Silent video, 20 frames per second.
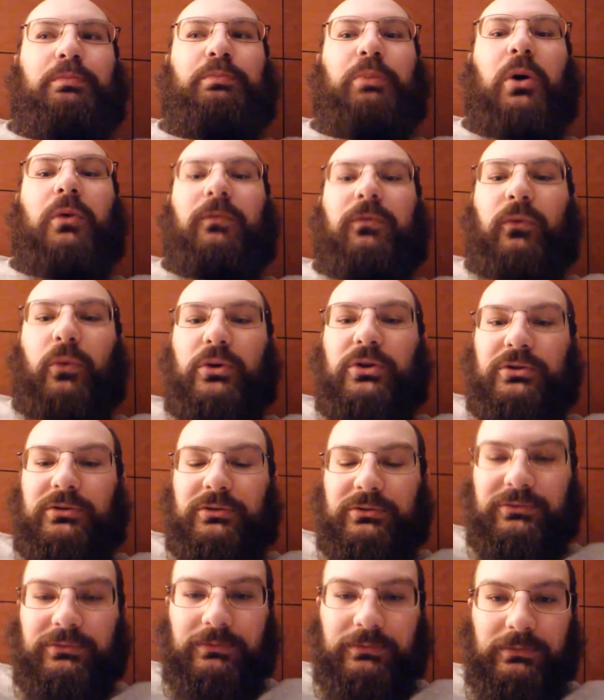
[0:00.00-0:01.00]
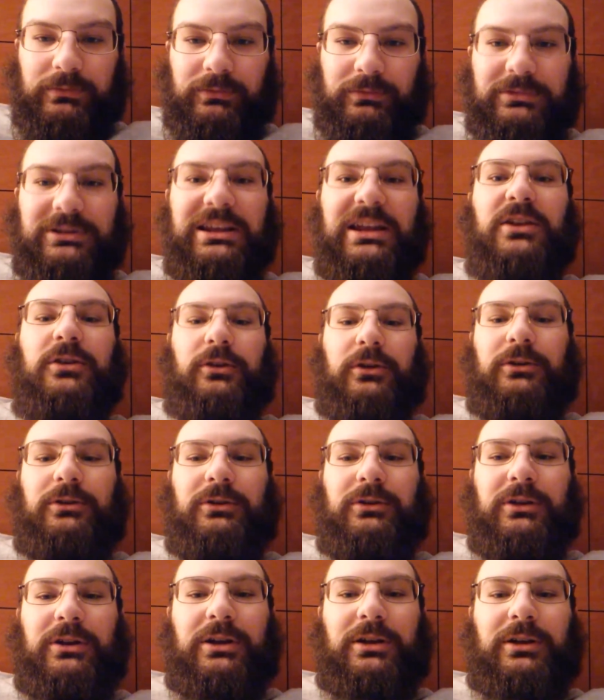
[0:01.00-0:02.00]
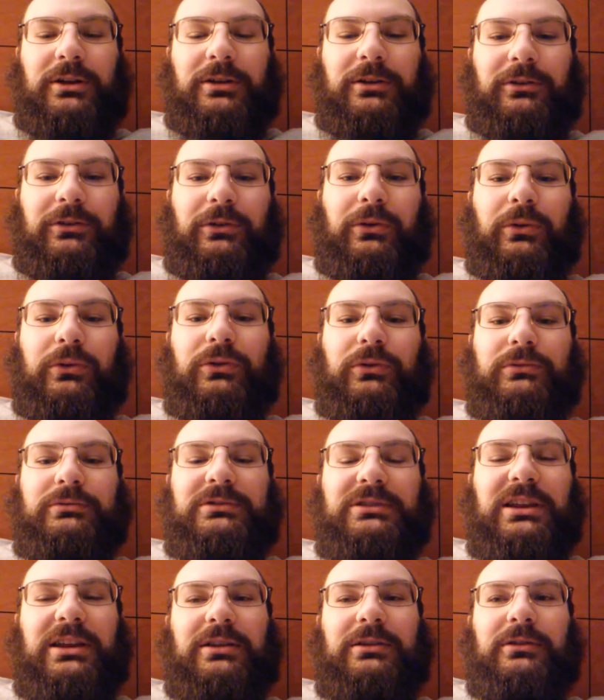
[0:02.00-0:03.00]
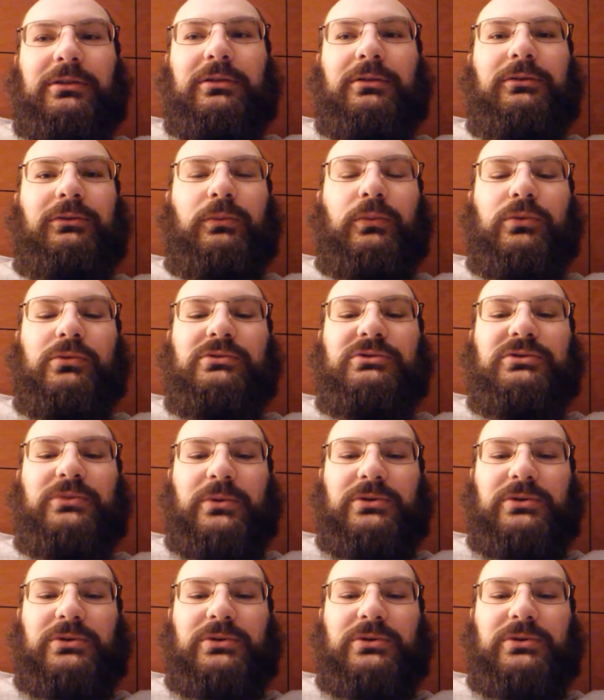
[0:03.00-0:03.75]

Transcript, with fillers: but for your leader. So your leader's wounds are